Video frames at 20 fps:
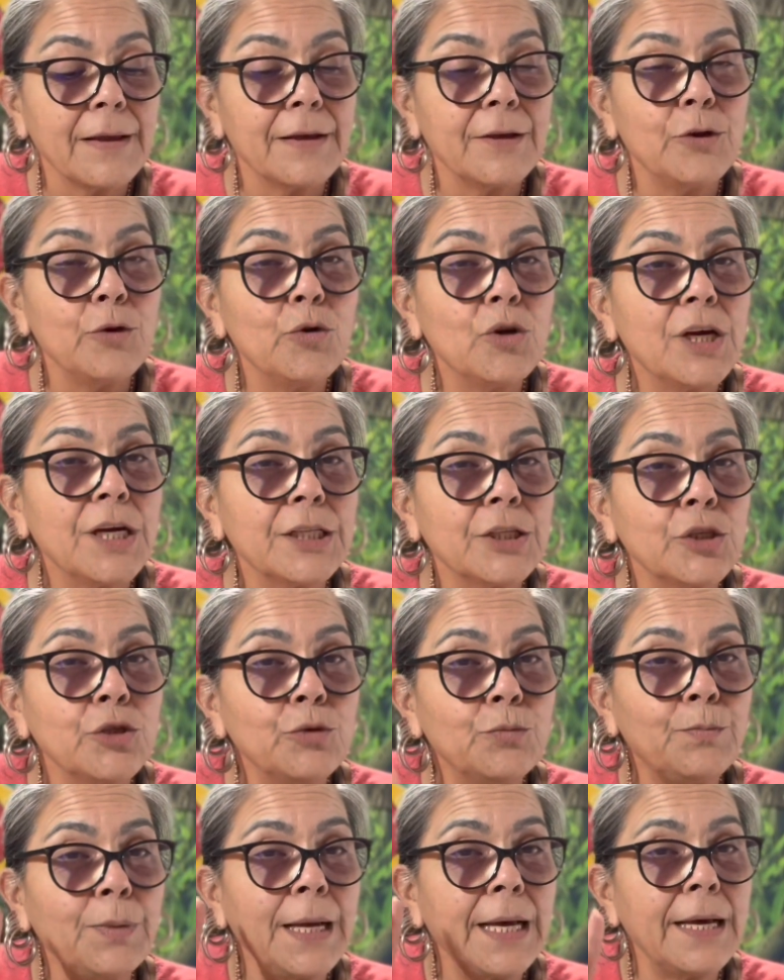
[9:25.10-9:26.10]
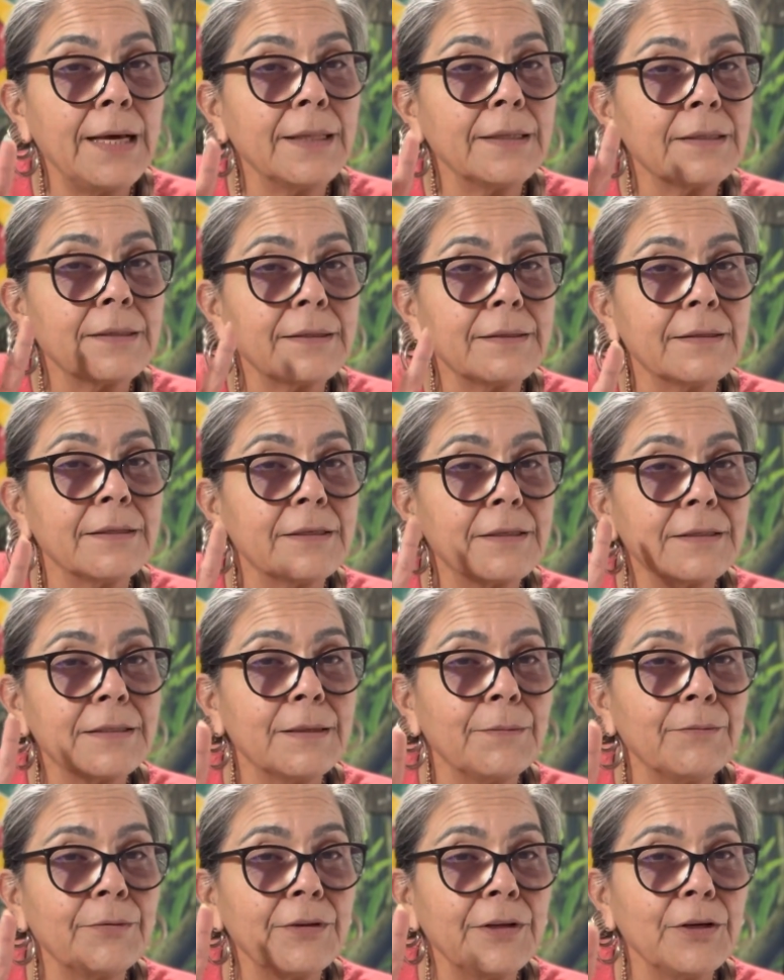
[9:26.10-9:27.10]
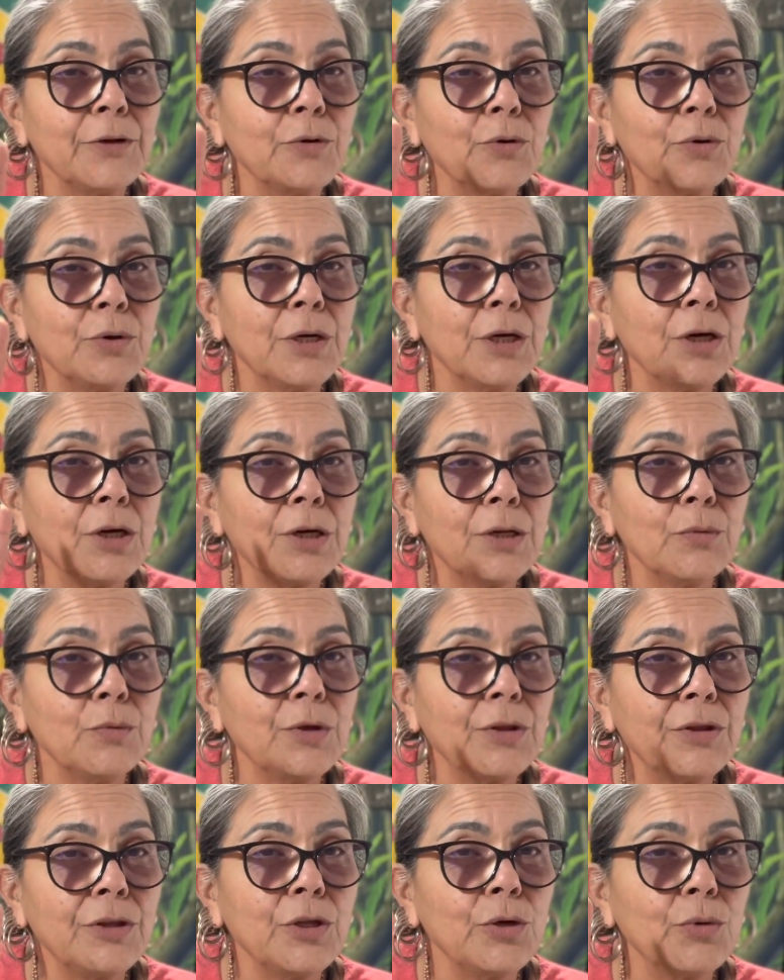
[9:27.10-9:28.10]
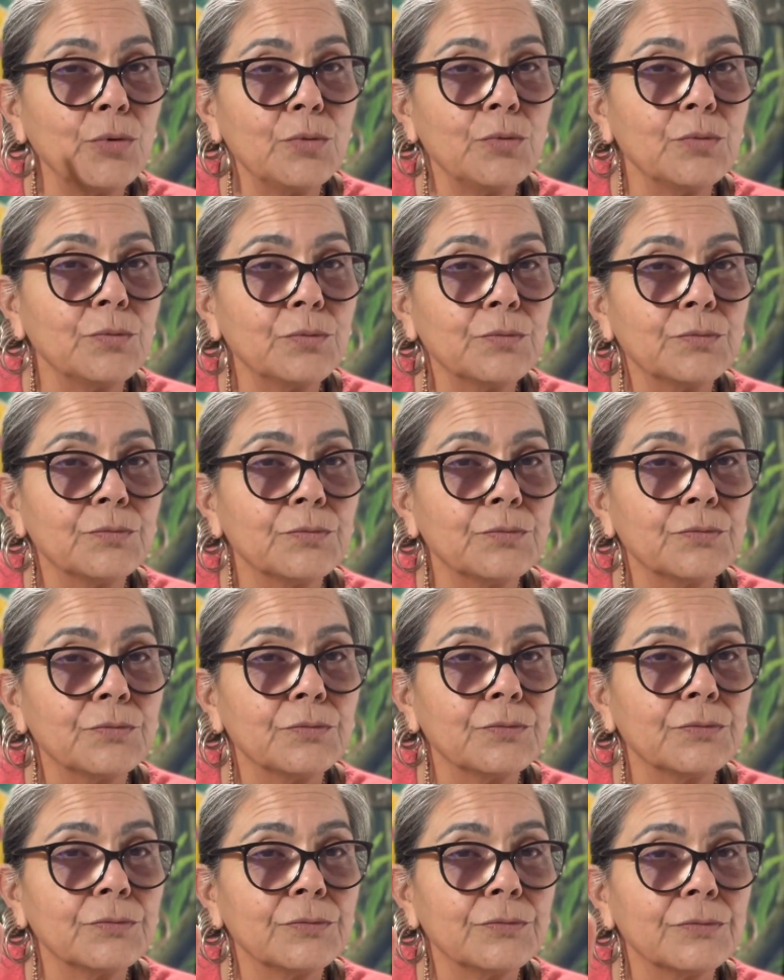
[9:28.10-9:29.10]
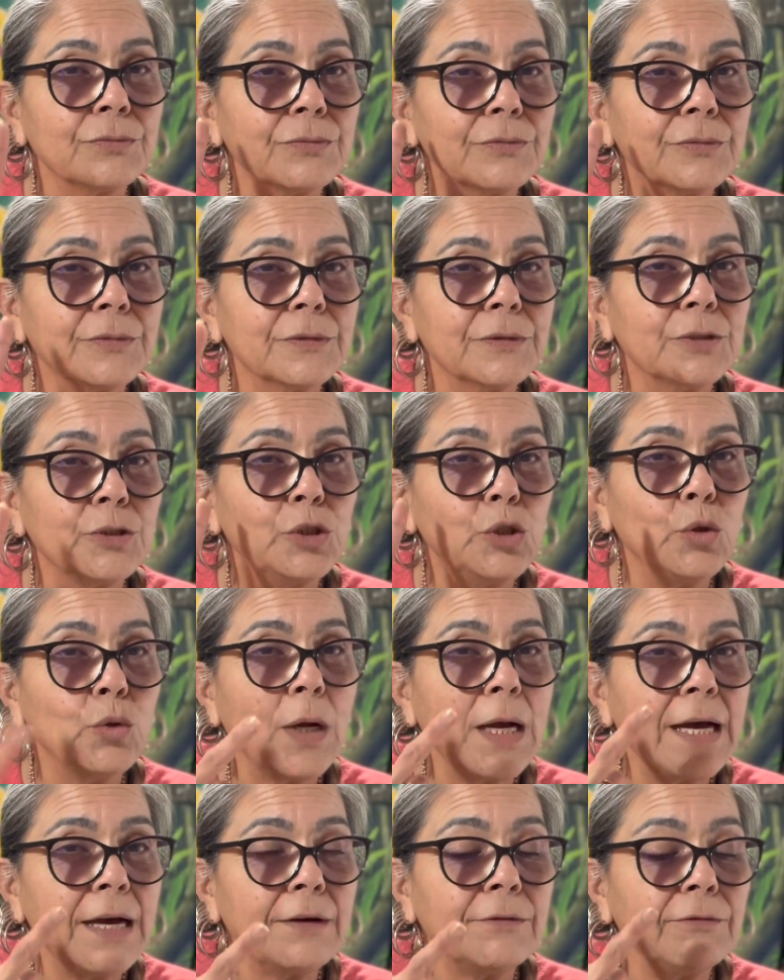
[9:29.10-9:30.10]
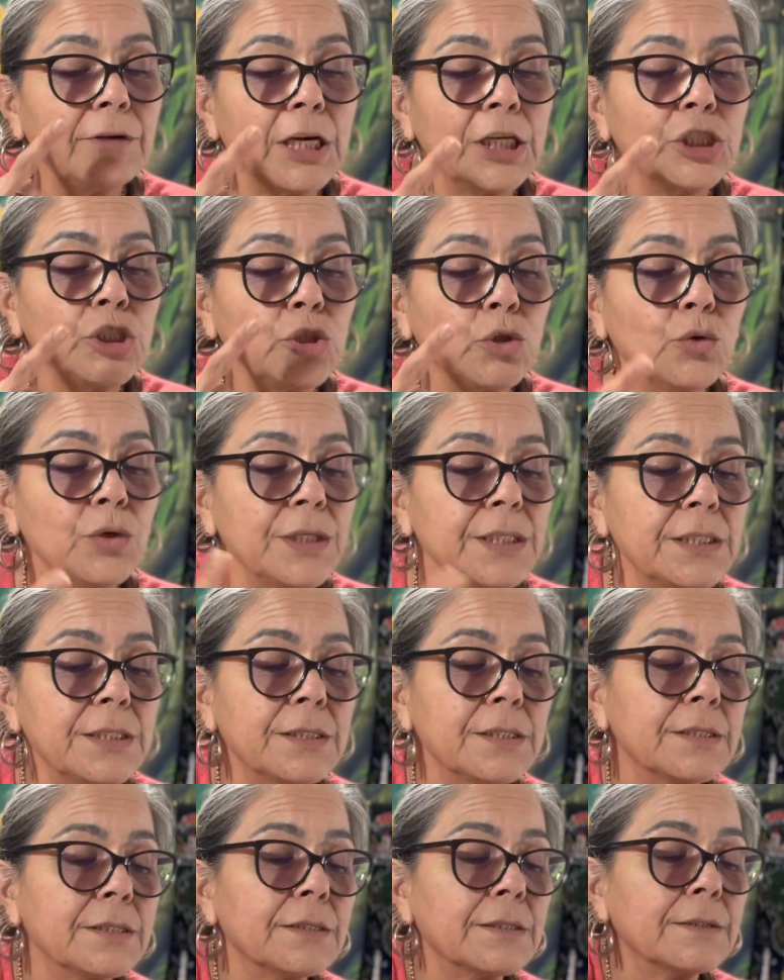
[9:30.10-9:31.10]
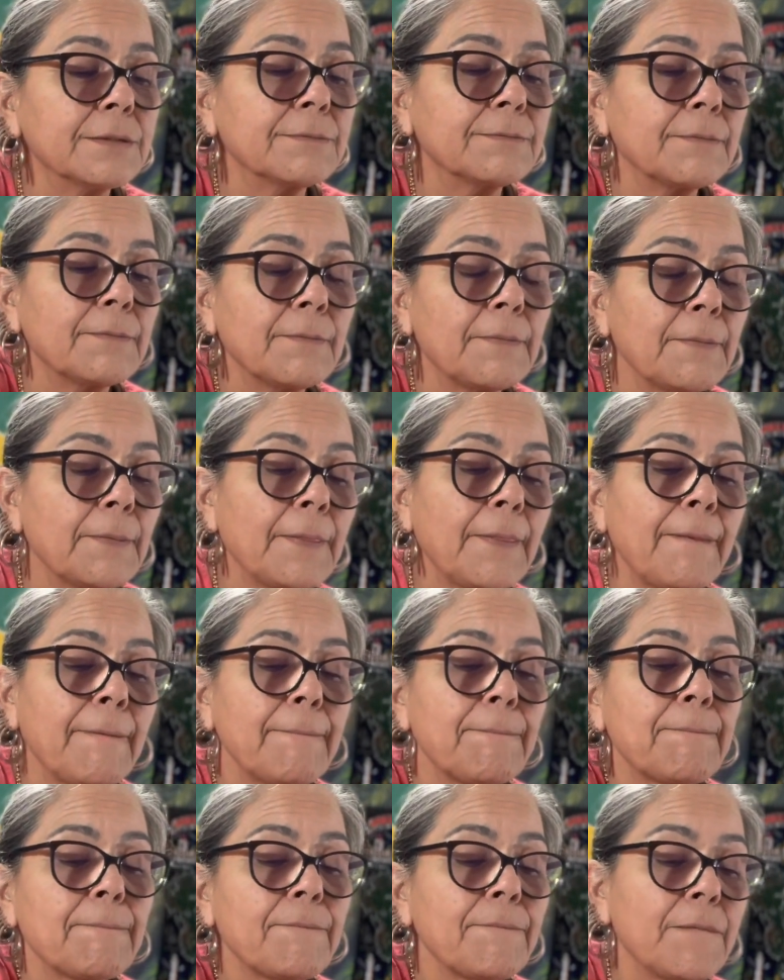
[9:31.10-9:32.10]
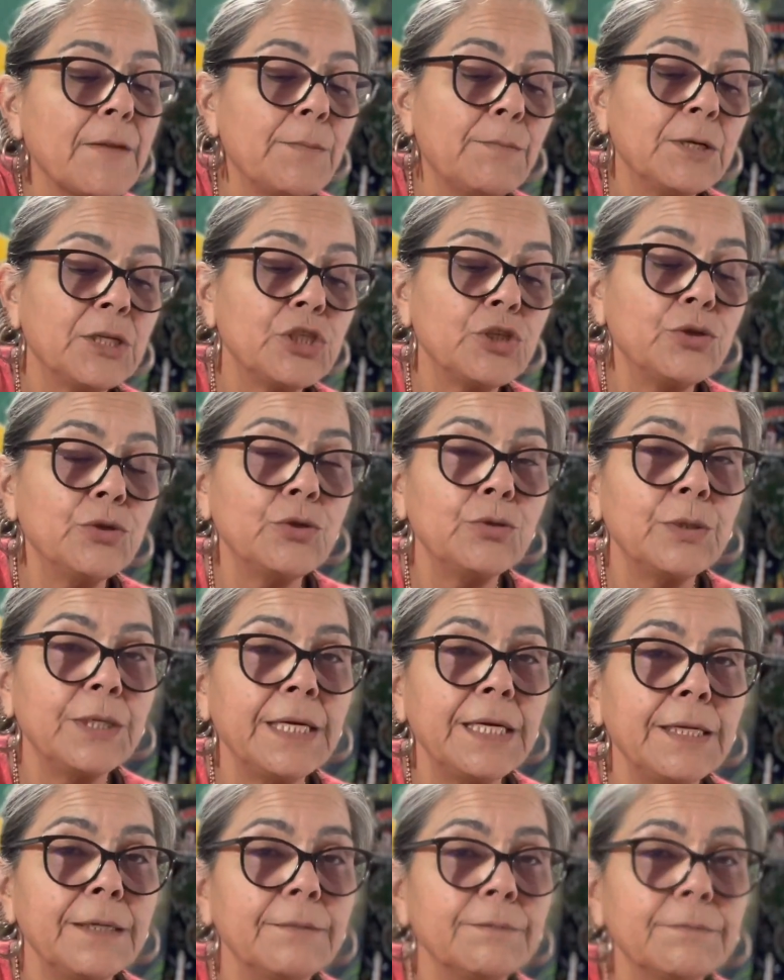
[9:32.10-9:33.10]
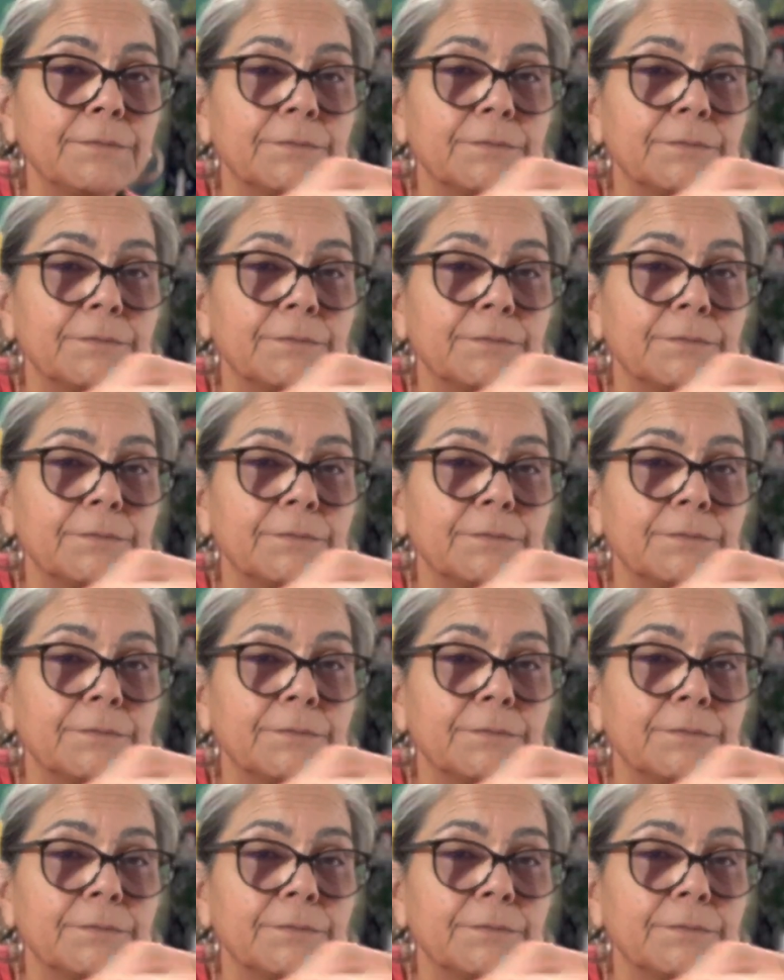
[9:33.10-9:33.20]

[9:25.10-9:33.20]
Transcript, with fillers: You got two paths. There's something going on with you. You have a choice. I'm going to show you again.